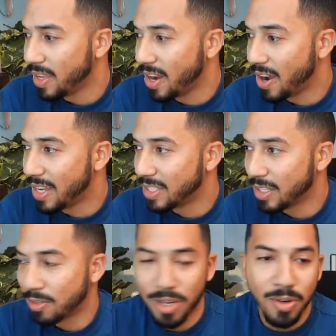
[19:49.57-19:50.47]

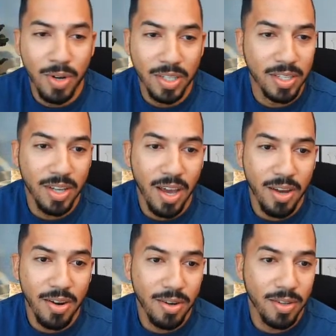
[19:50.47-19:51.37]
it's really cool as a
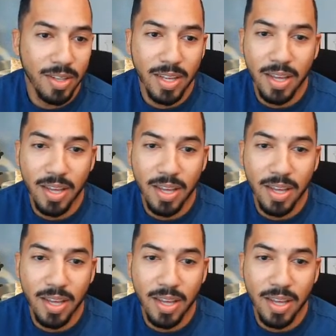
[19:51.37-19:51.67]
designer.